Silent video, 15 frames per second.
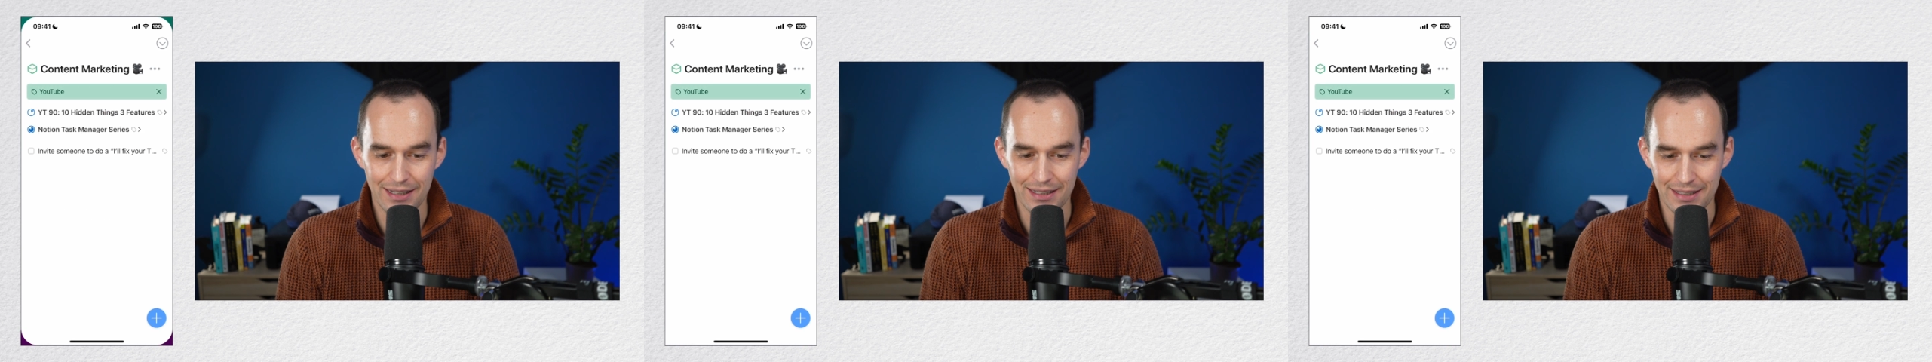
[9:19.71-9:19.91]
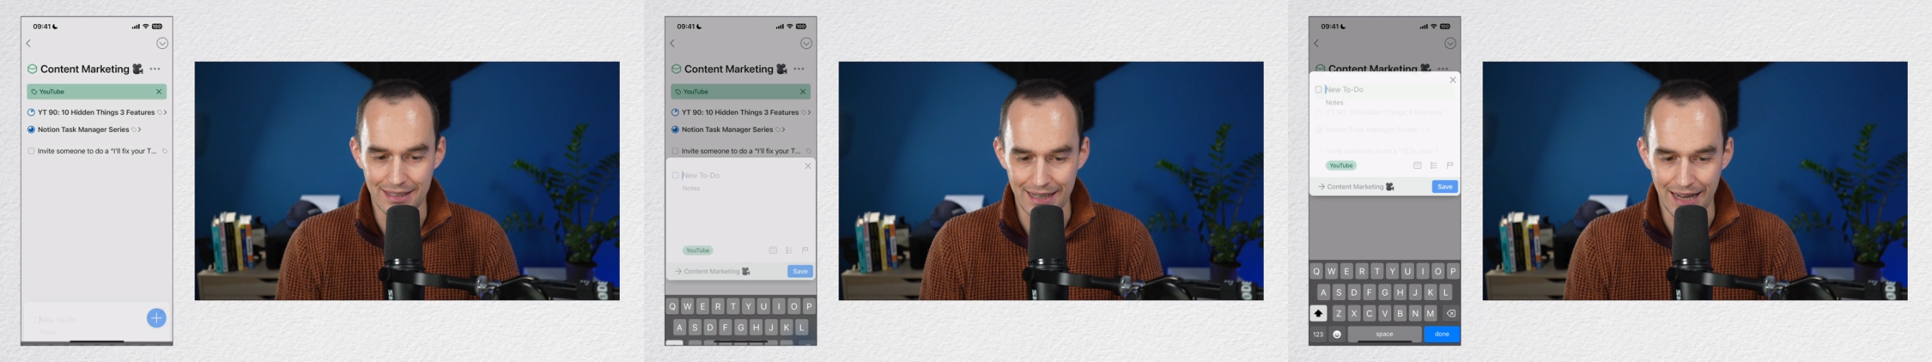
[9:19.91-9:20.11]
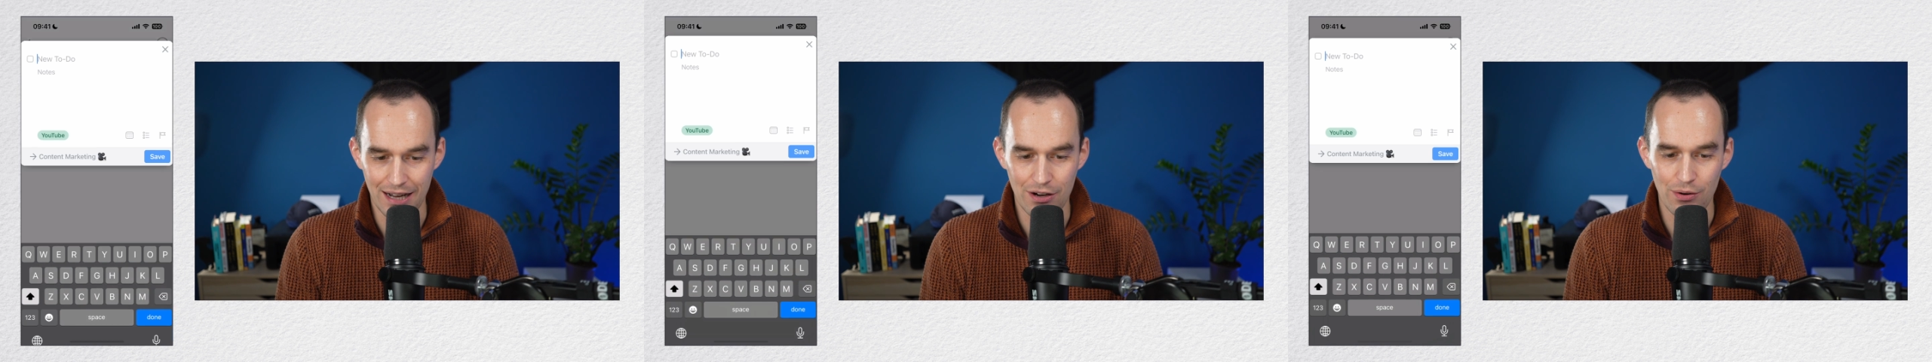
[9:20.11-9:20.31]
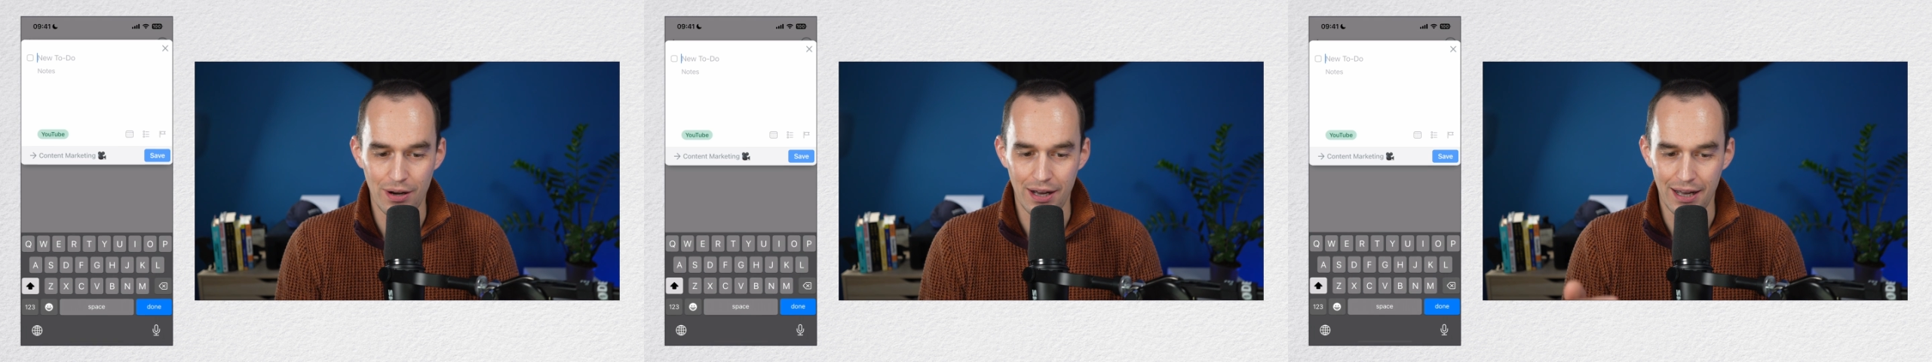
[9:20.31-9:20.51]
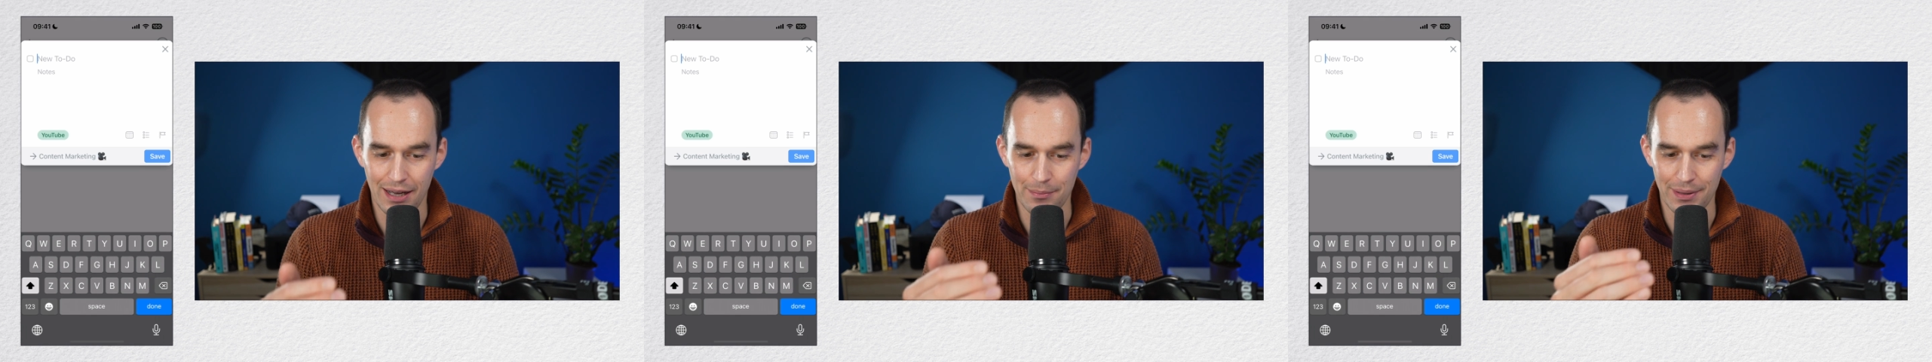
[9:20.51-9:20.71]
now
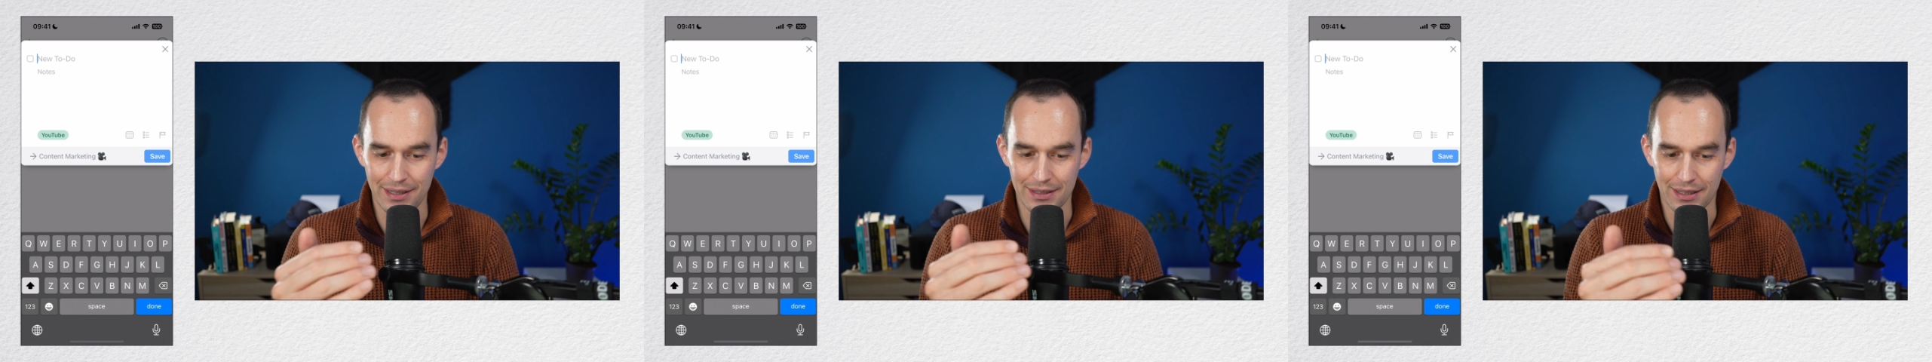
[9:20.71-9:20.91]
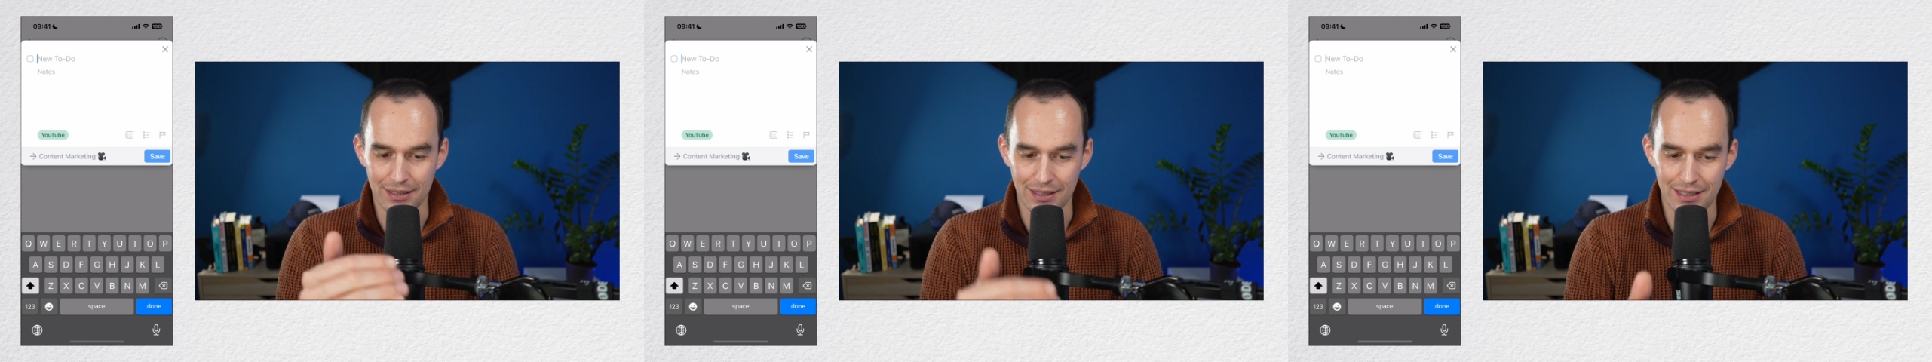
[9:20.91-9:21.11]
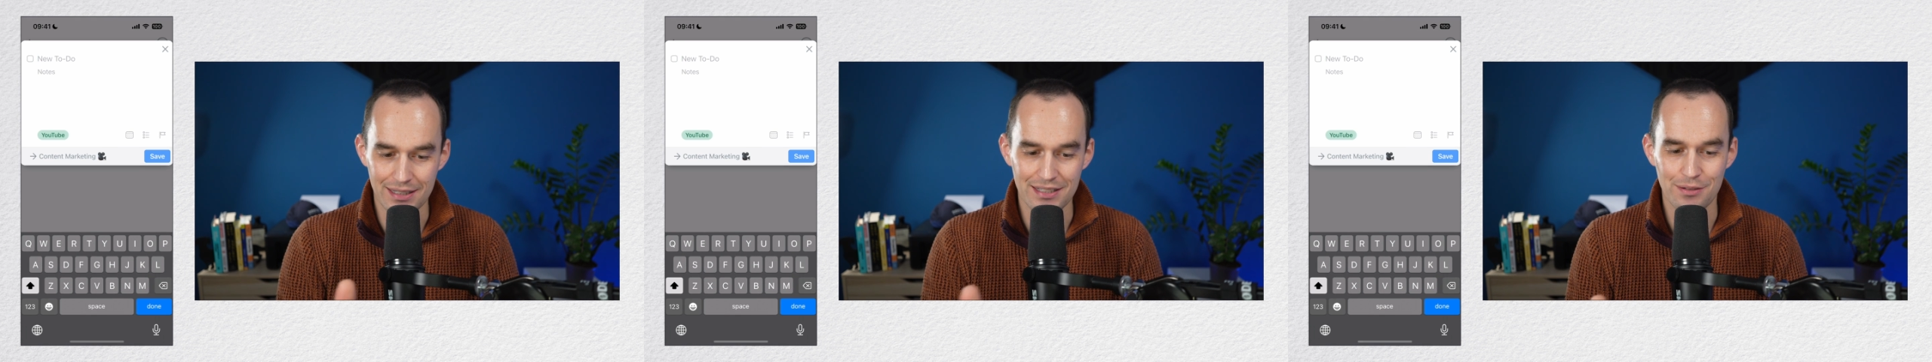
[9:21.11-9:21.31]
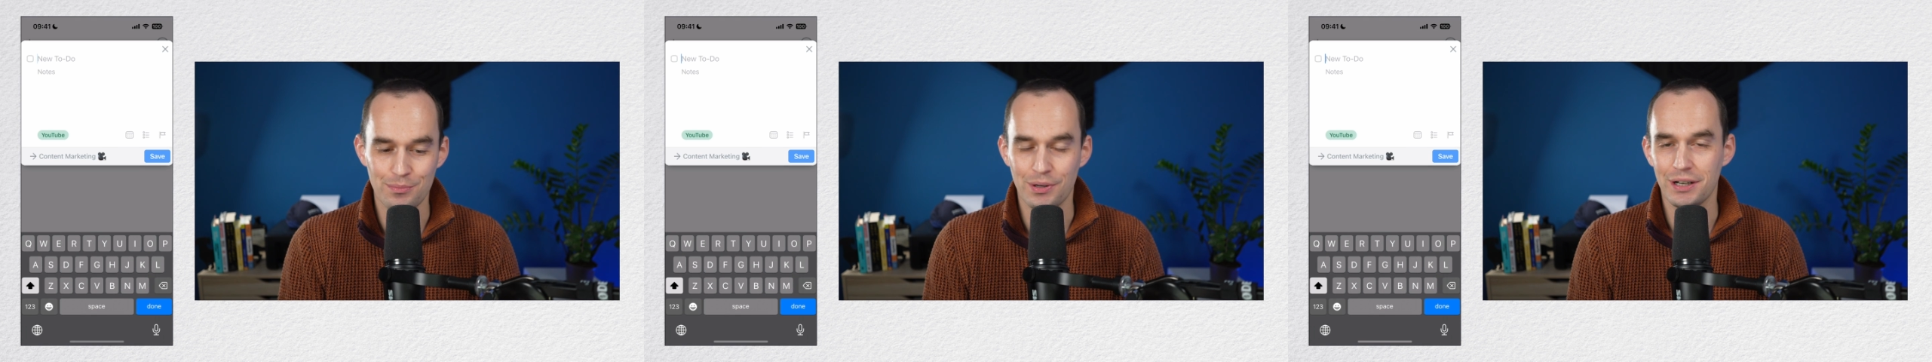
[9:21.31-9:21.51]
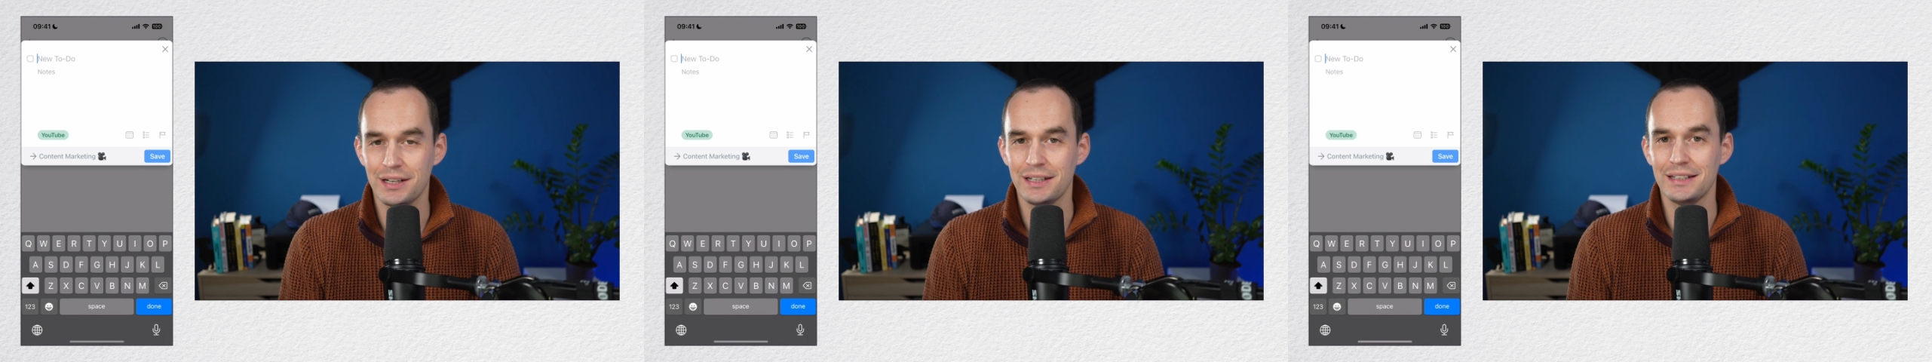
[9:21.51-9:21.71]
I'm in the content
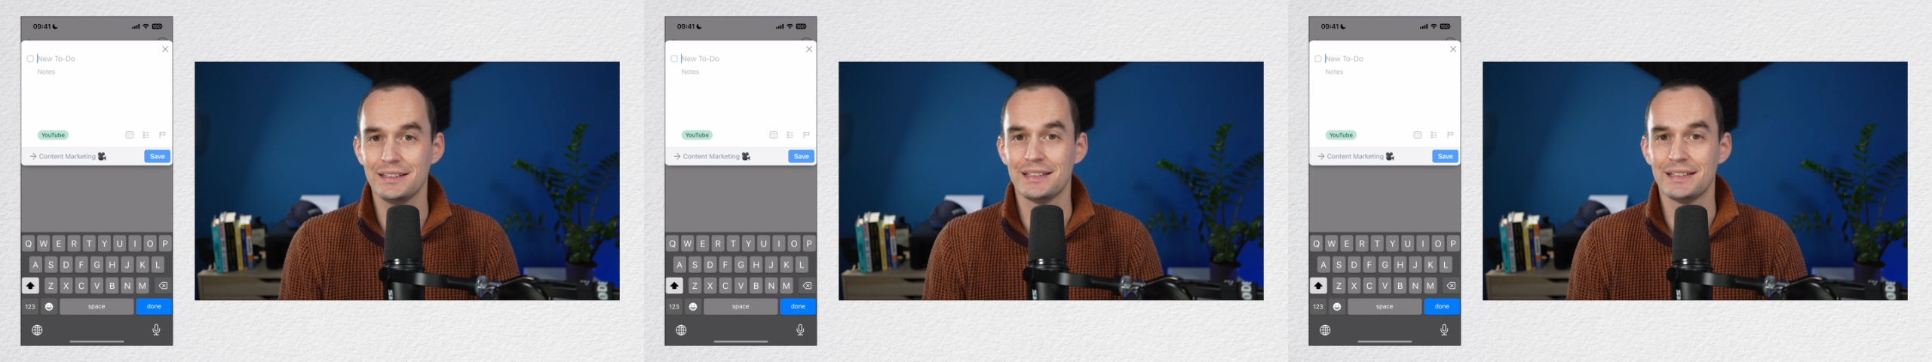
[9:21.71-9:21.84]
marketing